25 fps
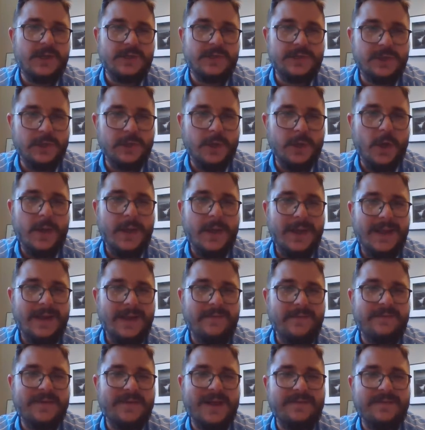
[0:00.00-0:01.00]
So go
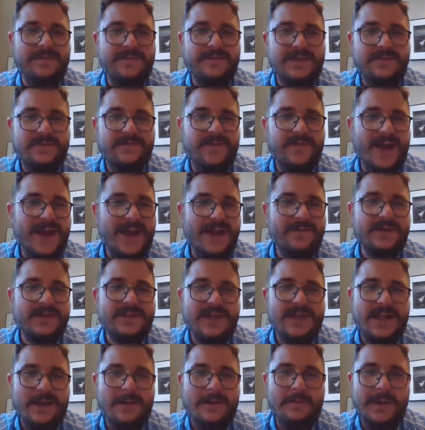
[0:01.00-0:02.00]
ahead, five to
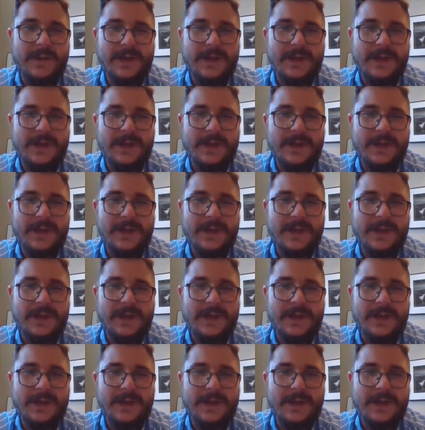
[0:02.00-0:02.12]
10